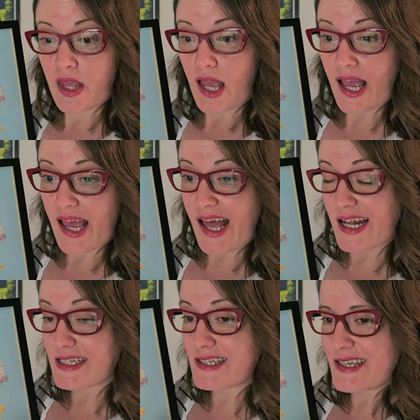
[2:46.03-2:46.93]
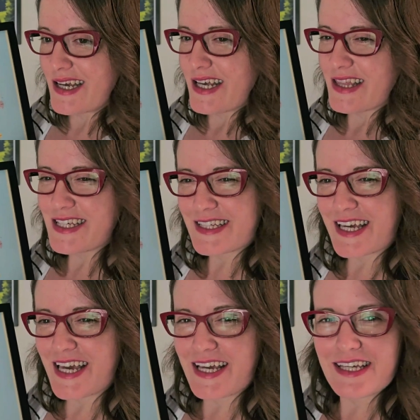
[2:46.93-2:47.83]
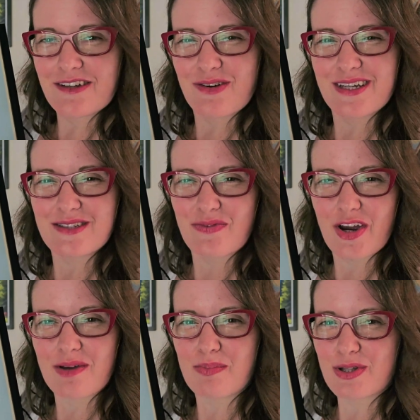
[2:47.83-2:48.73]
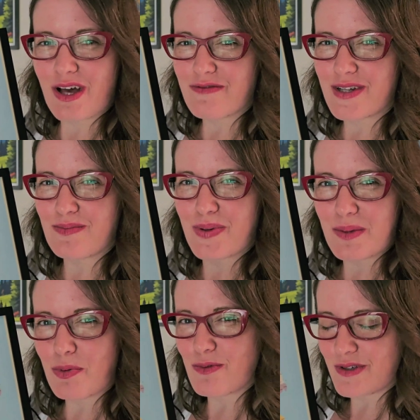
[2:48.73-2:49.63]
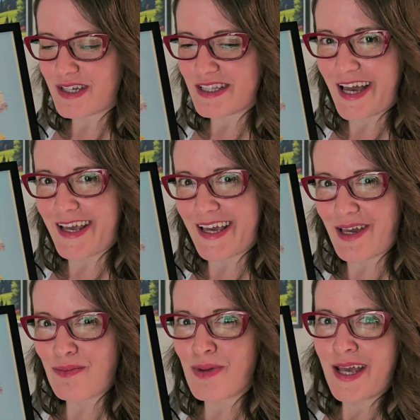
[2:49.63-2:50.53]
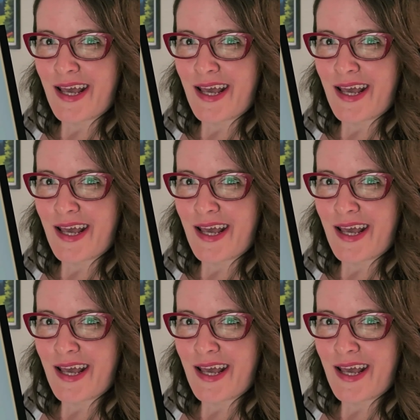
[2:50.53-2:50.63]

And this king, he's very beloved. People really like him.